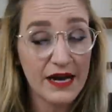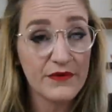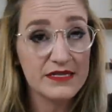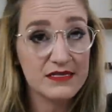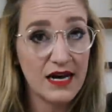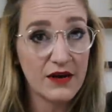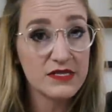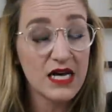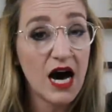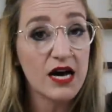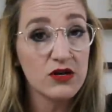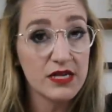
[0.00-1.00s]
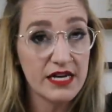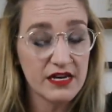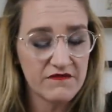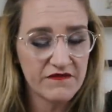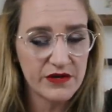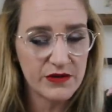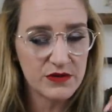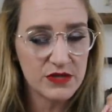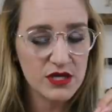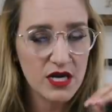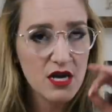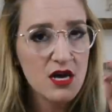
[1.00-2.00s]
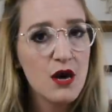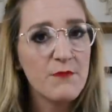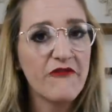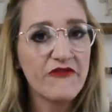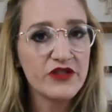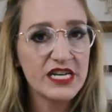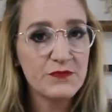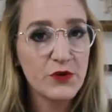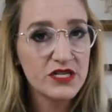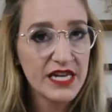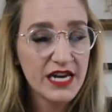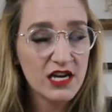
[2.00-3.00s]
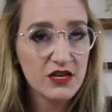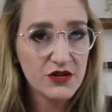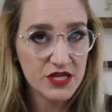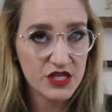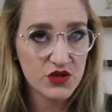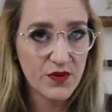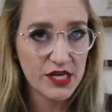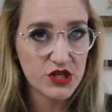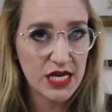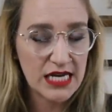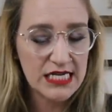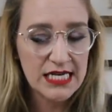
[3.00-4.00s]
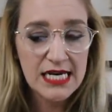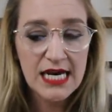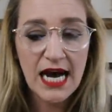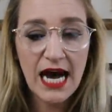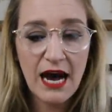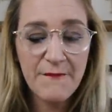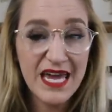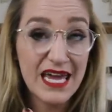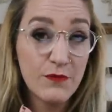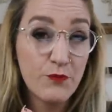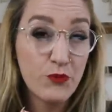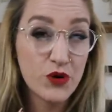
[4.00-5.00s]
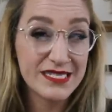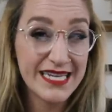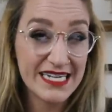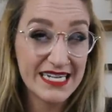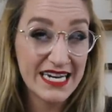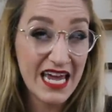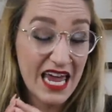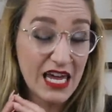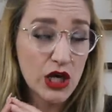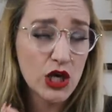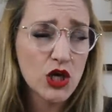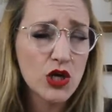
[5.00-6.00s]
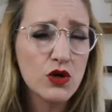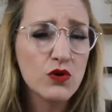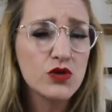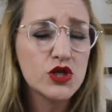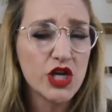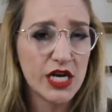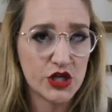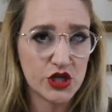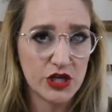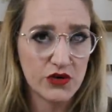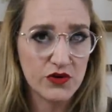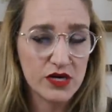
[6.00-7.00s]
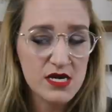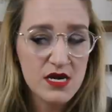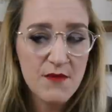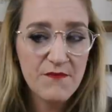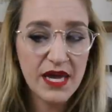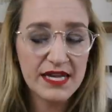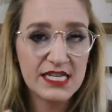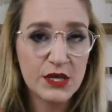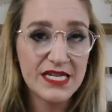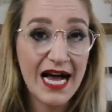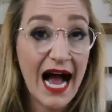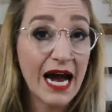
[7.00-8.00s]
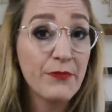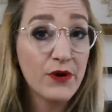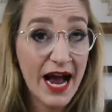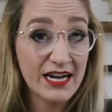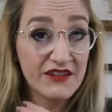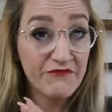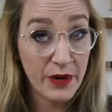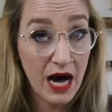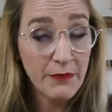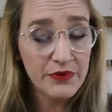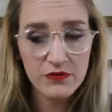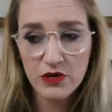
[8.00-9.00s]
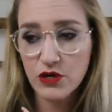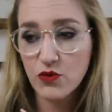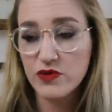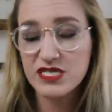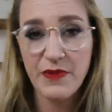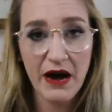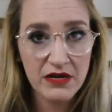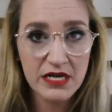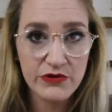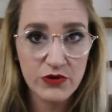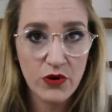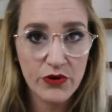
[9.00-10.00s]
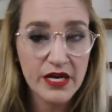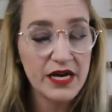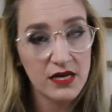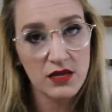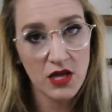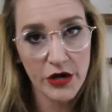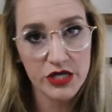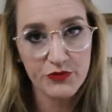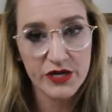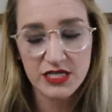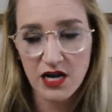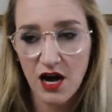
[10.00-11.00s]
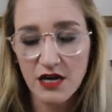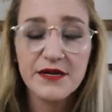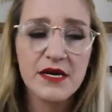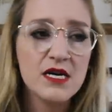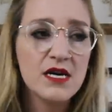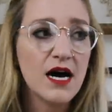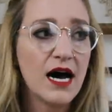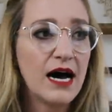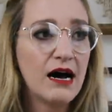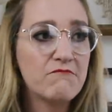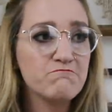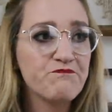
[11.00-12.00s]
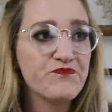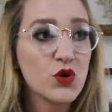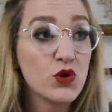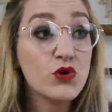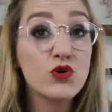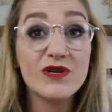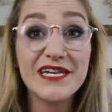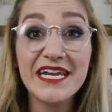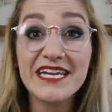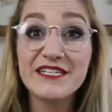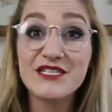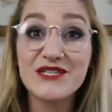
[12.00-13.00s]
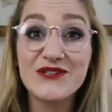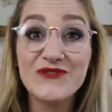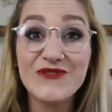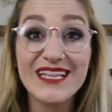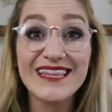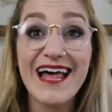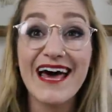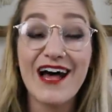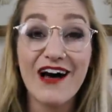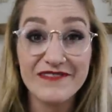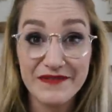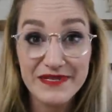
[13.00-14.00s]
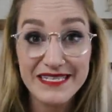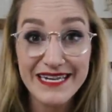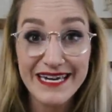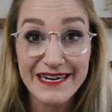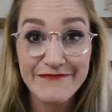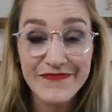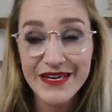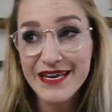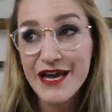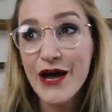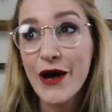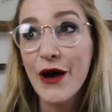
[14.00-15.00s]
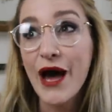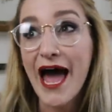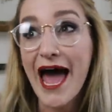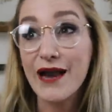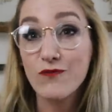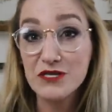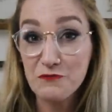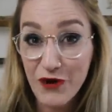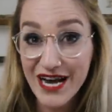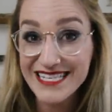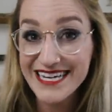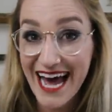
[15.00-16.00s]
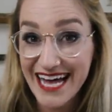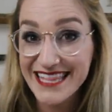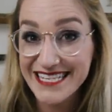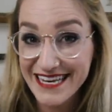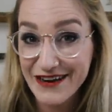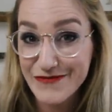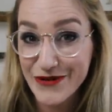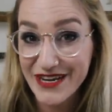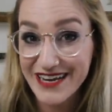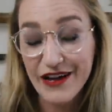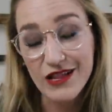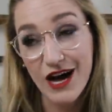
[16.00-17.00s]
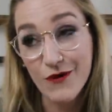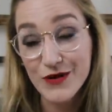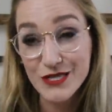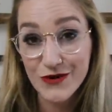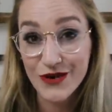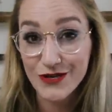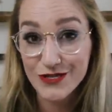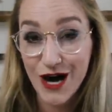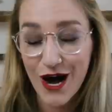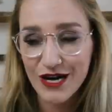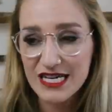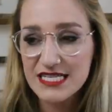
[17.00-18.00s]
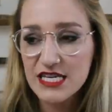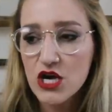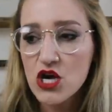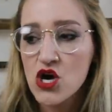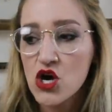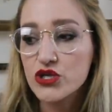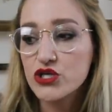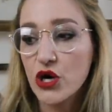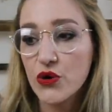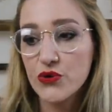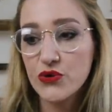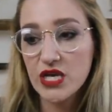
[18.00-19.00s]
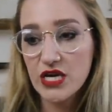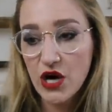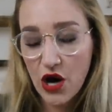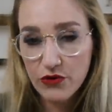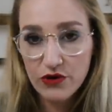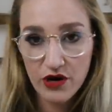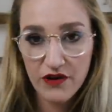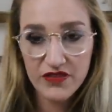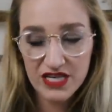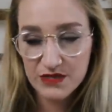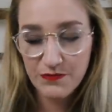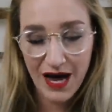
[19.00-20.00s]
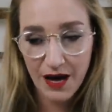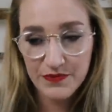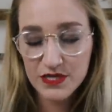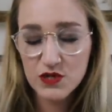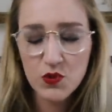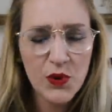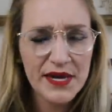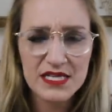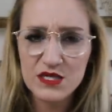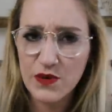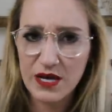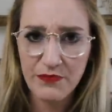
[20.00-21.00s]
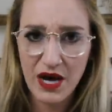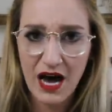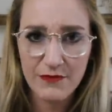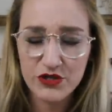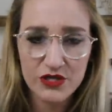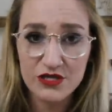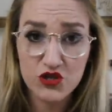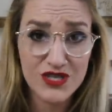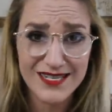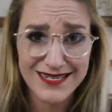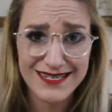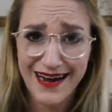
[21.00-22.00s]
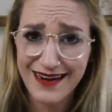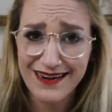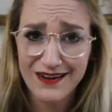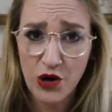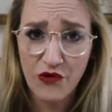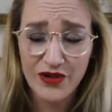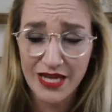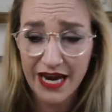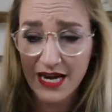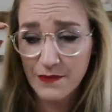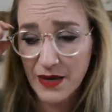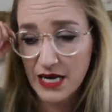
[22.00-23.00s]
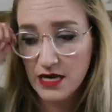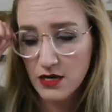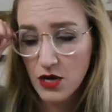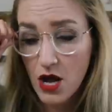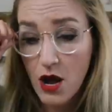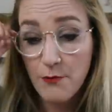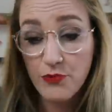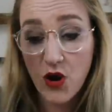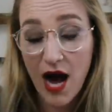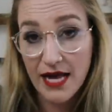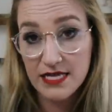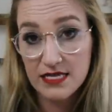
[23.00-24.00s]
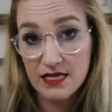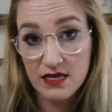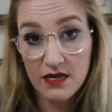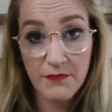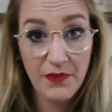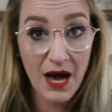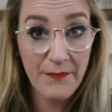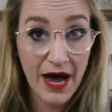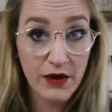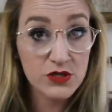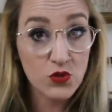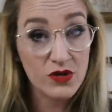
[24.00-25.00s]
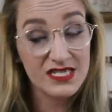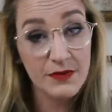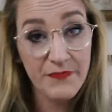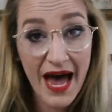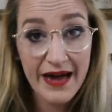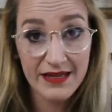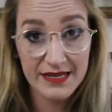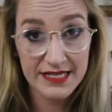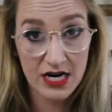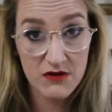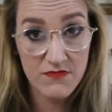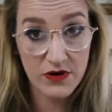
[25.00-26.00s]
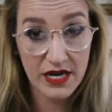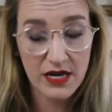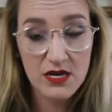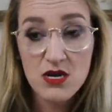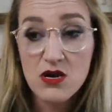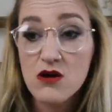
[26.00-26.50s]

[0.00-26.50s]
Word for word: I was, I was utterly confused. But for this particular situation, um, it presented a huge issue because there was a hyperactive pup who was about a year old and a large breed dog um, who needed to let off some steam and was present at the ceremony along with two other dogs. So the owner of this pup, sweet, sweet pup, just, just excited and overly animated, brought the pup out towards the back of the ceremony.